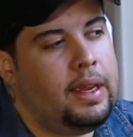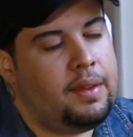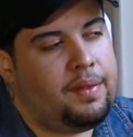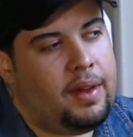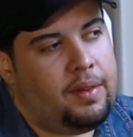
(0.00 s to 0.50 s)
an
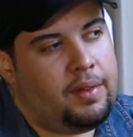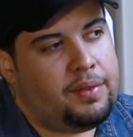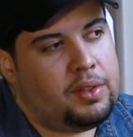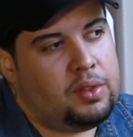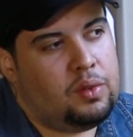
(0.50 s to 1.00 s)
85
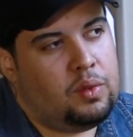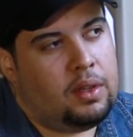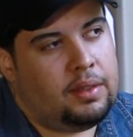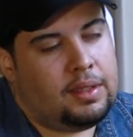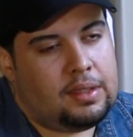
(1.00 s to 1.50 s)
f2
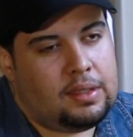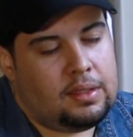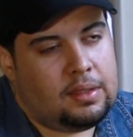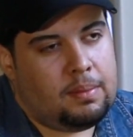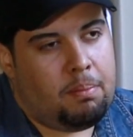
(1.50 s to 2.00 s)
on
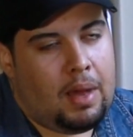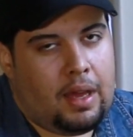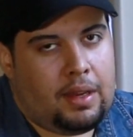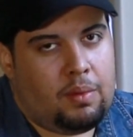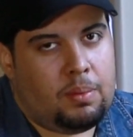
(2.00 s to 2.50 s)
this
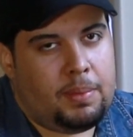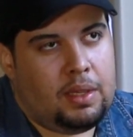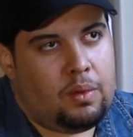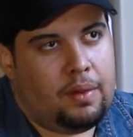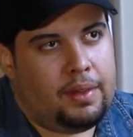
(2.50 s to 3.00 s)
body would
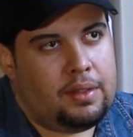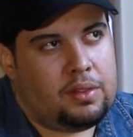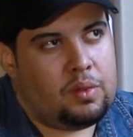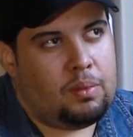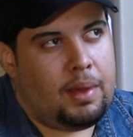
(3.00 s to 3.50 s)
be
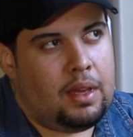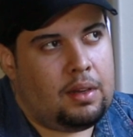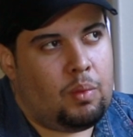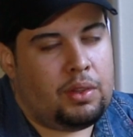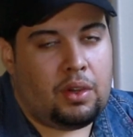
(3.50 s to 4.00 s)
equivalent to
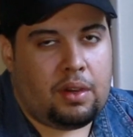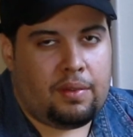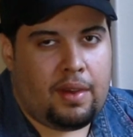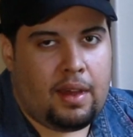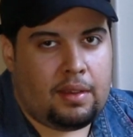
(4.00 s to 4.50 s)
about a
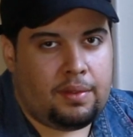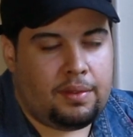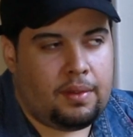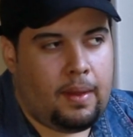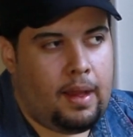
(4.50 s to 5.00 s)

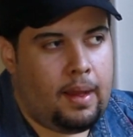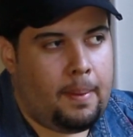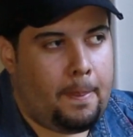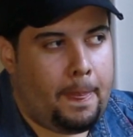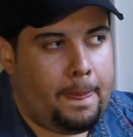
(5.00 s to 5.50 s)
135,
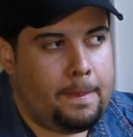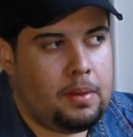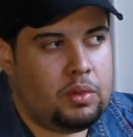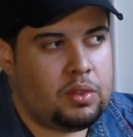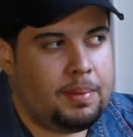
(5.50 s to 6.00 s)

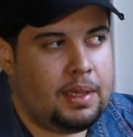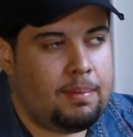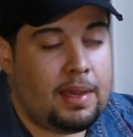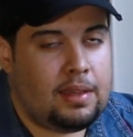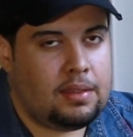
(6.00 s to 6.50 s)
which would be
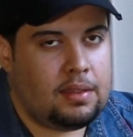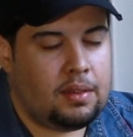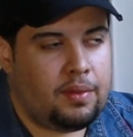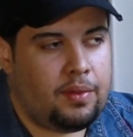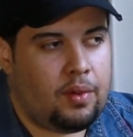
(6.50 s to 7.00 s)

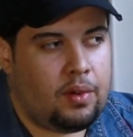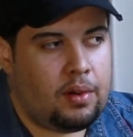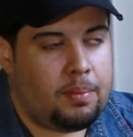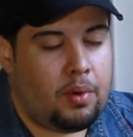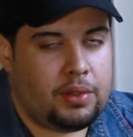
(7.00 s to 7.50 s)
amazing
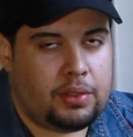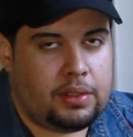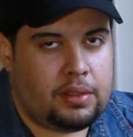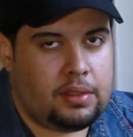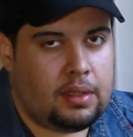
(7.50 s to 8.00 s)
for
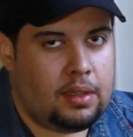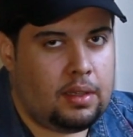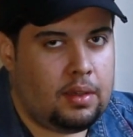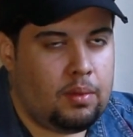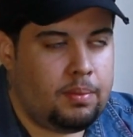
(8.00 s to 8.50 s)
portraits.
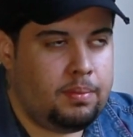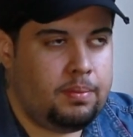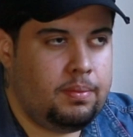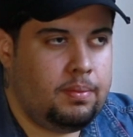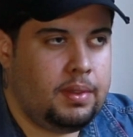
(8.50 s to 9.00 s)
It would
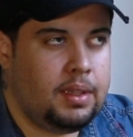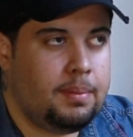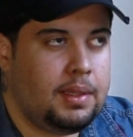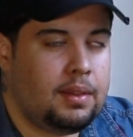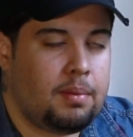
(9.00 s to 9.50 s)

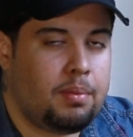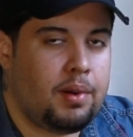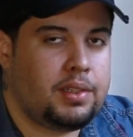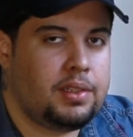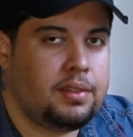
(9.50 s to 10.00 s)
give me the
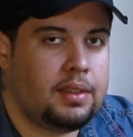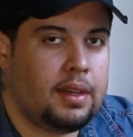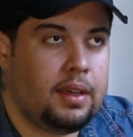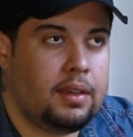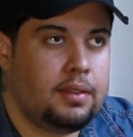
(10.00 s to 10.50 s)
compression
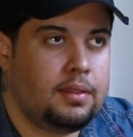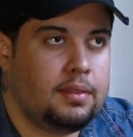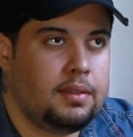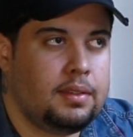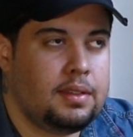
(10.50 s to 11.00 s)
that I
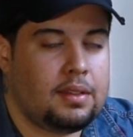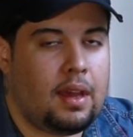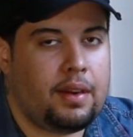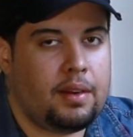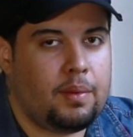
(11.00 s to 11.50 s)

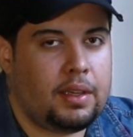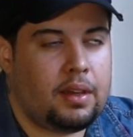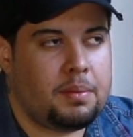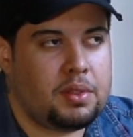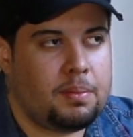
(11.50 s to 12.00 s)
desire when
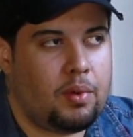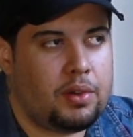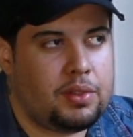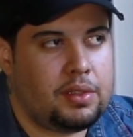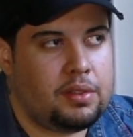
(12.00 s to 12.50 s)
it comes to
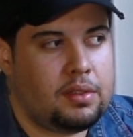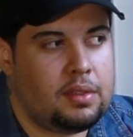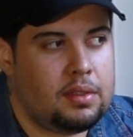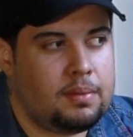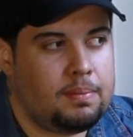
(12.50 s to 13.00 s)

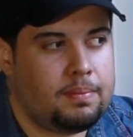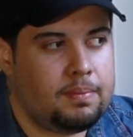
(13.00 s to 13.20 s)
portraits.